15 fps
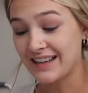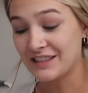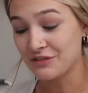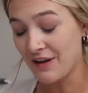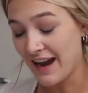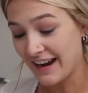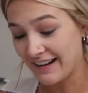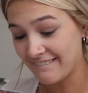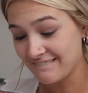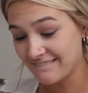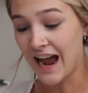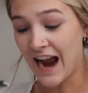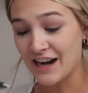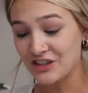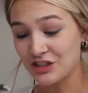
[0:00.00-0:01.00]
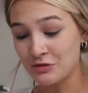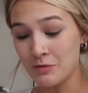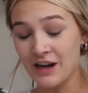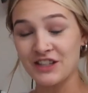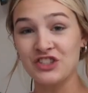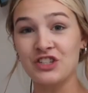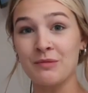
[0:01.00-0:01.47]
it's fine. I just
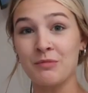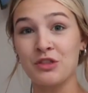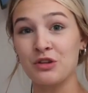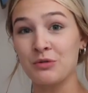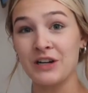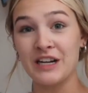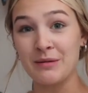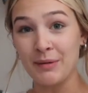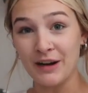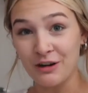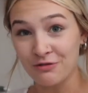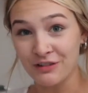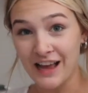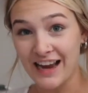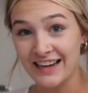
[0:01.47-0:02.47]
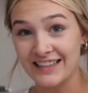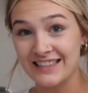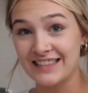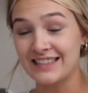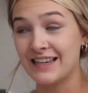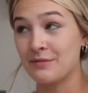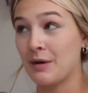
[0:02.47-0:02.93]
want some 3D
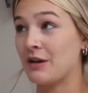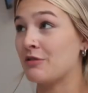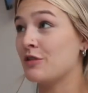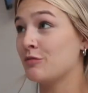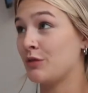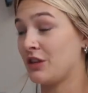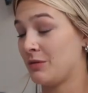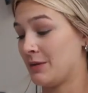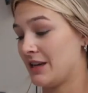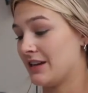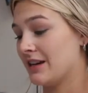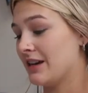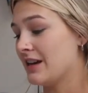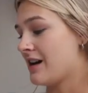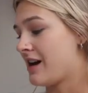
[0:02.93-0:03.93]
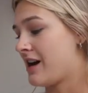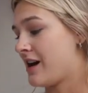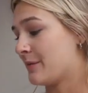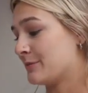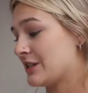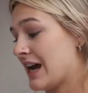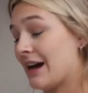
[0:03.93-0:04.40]
butterflies in my room with me
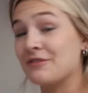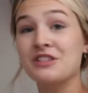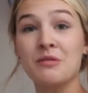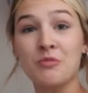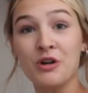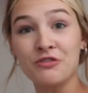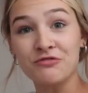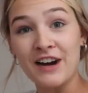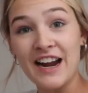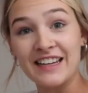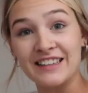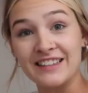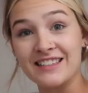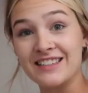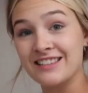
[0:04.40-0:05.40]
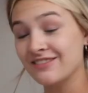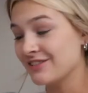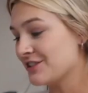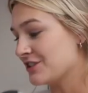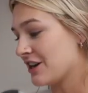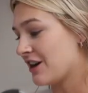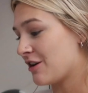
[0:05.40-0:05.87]
um, to have some more friends.
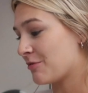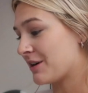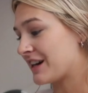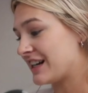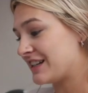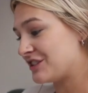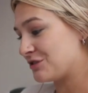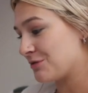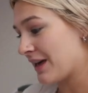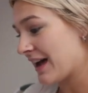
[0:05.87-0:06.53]
So we're gonna do